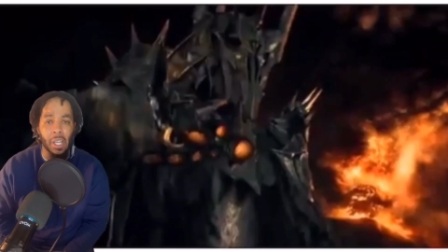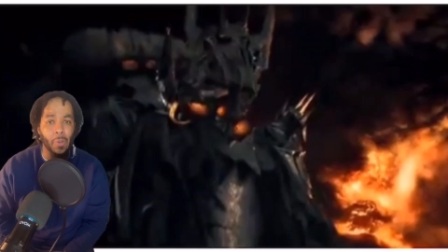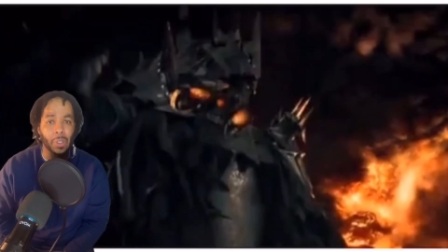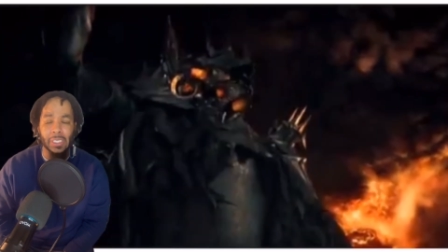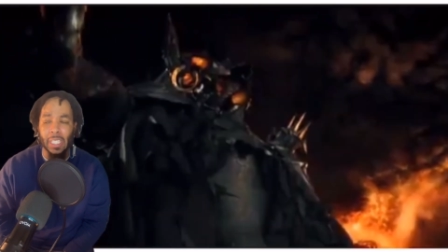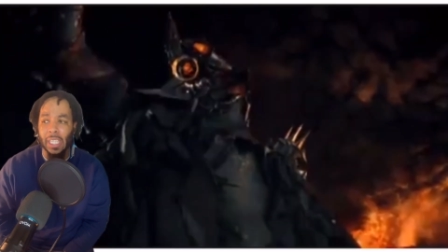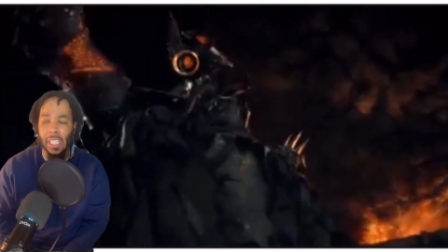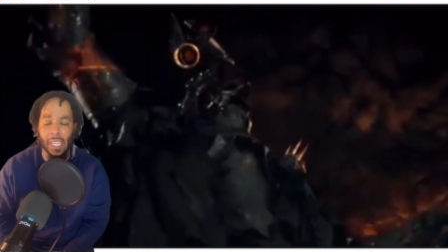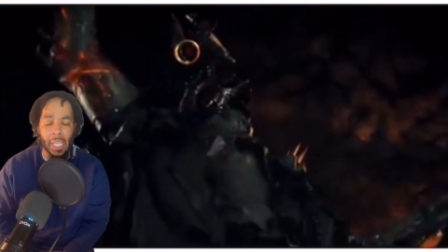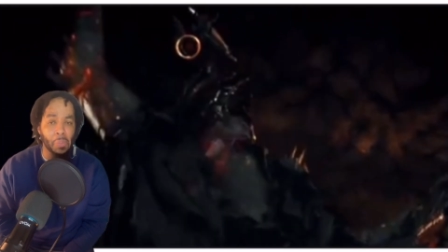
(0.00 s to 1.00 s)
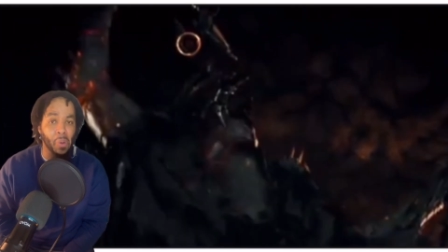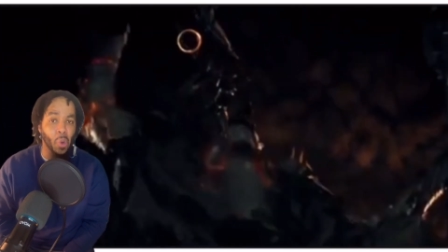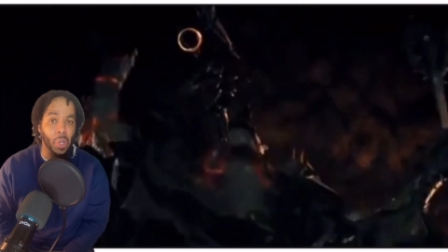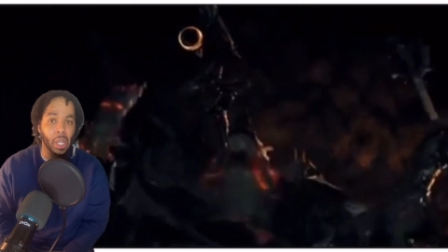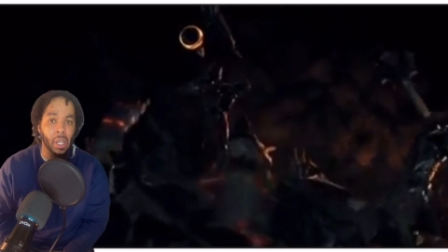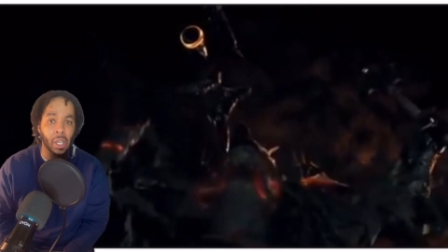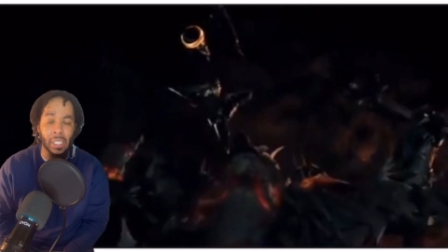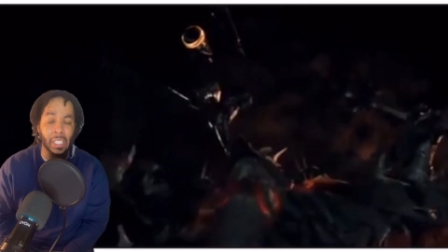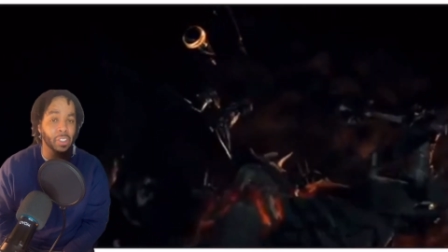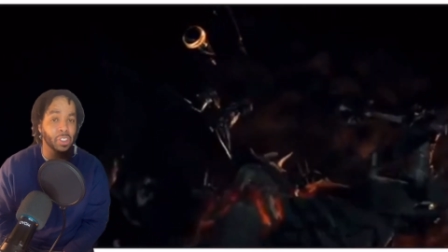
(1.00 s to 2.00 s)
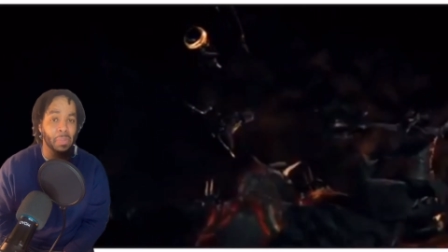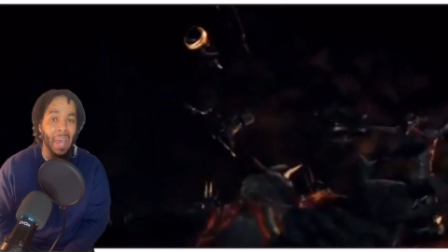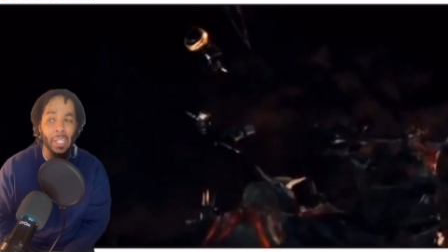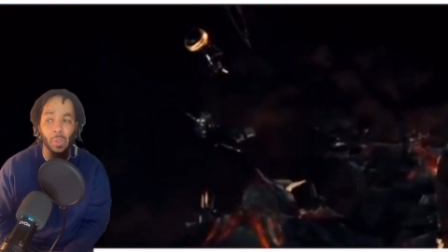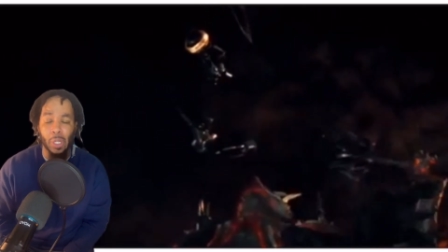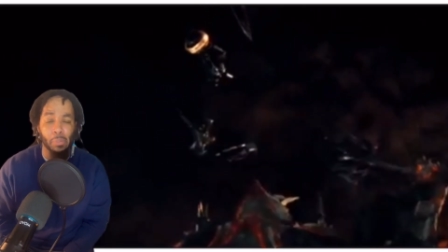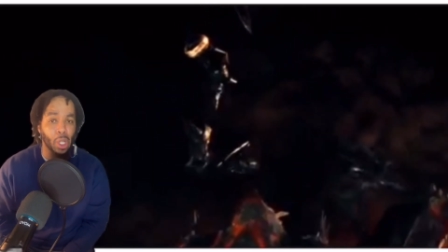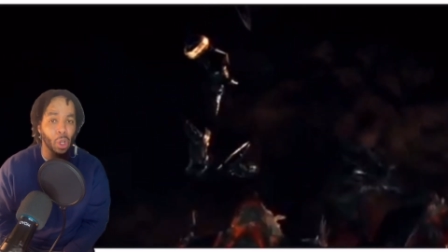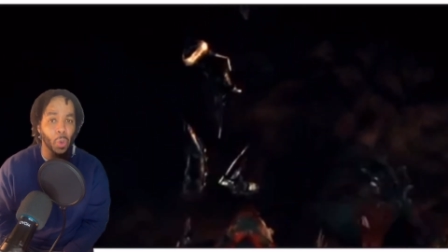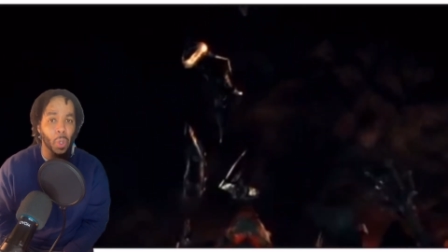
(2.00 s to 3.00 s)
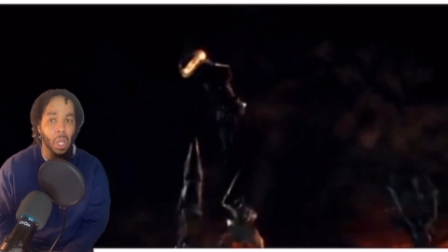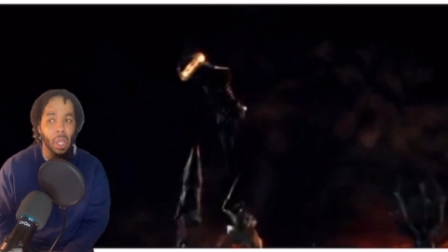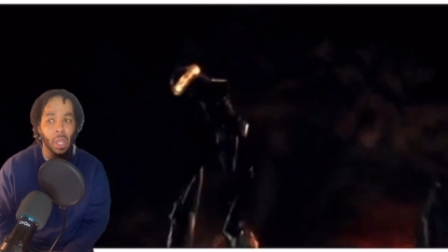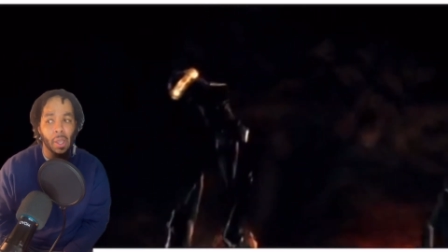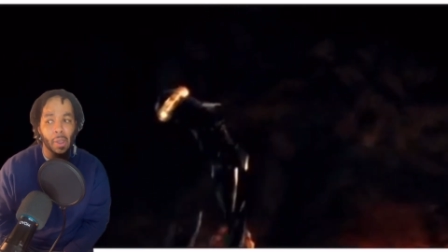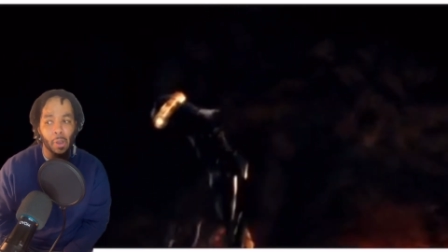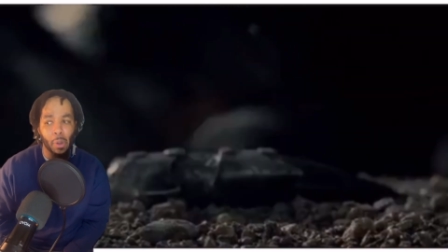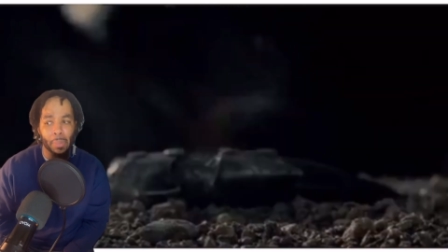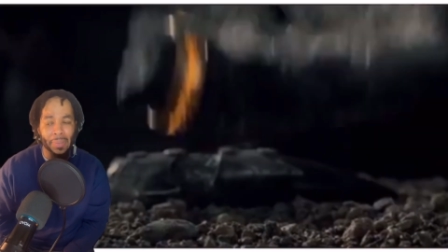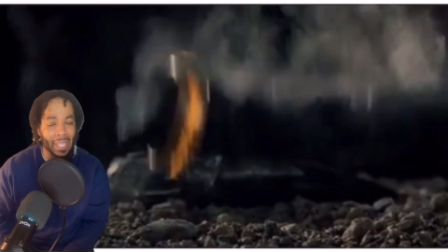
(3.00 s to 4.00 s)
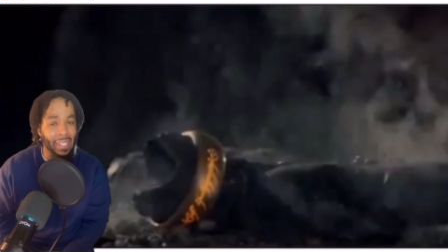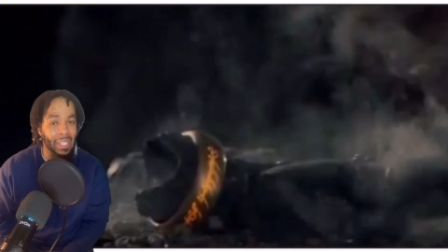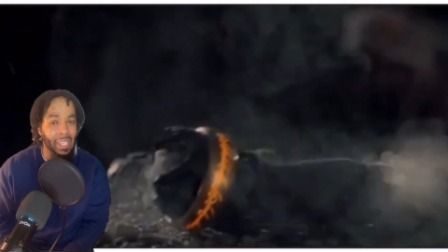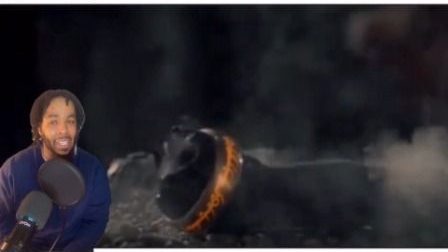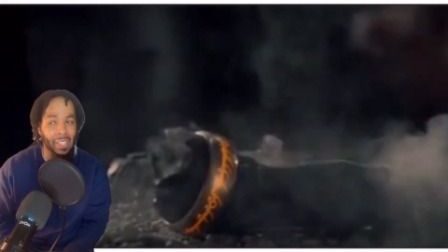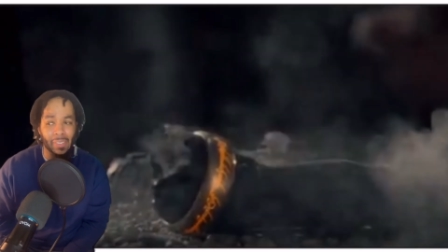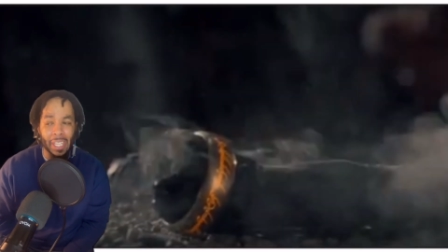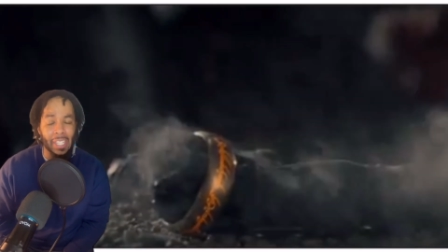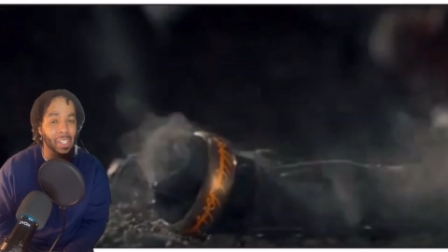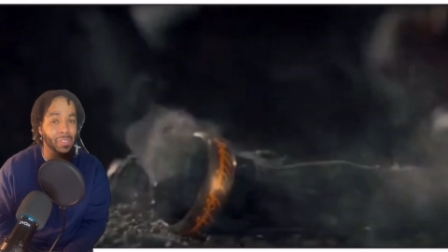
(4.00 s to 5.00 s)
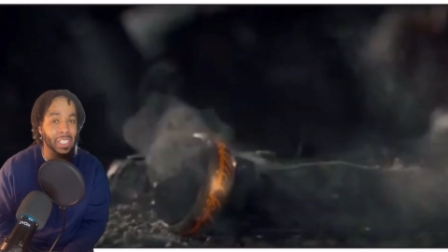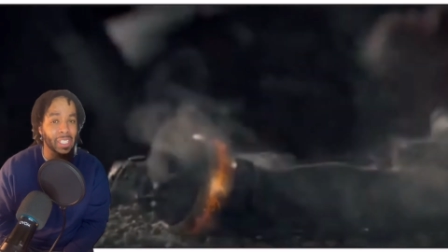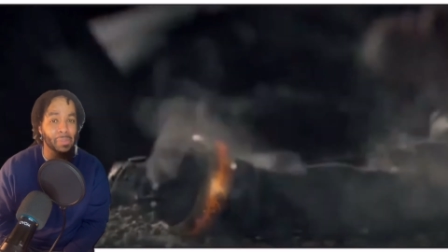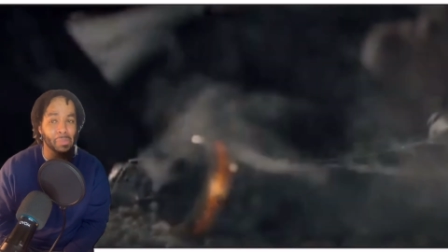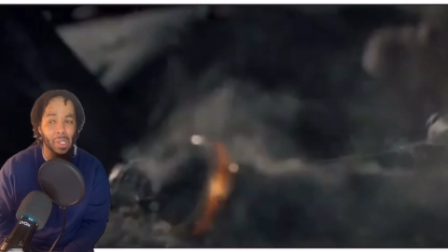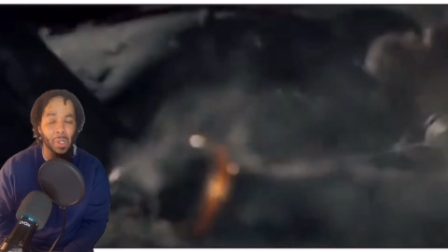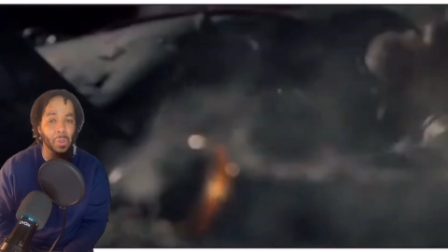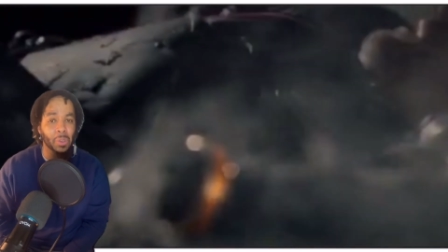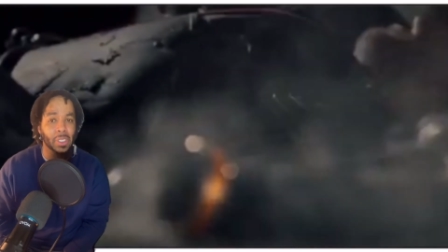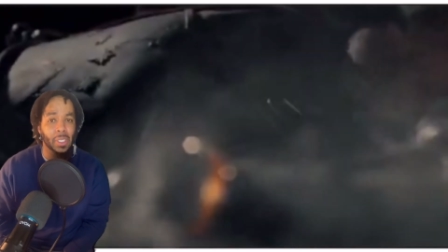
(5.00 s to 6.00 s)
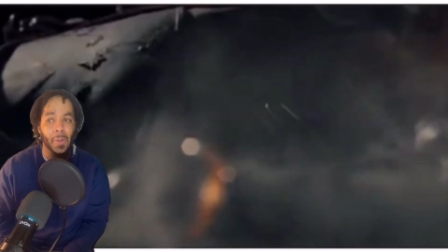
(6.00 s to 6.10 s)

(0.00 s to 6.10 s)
want to say he broke Elendil's body with a blow. But they left killing blows